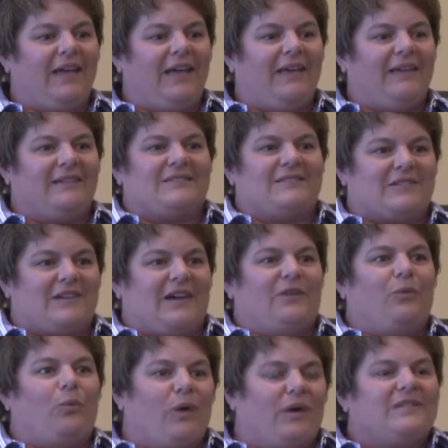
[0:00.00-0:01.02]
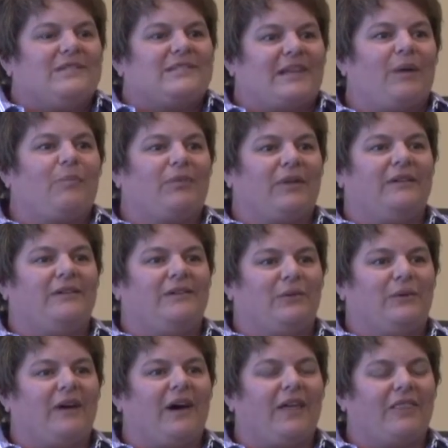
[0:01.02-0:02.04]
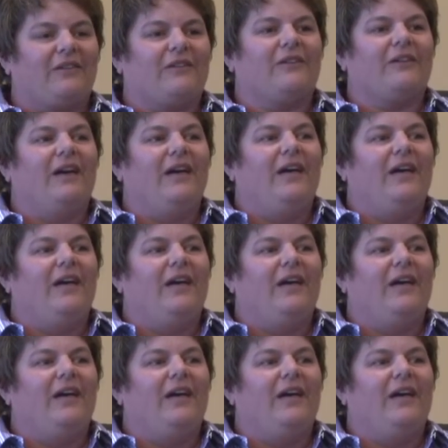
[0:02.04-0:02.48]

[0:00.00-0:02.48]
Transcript: and just kind of one step led to another.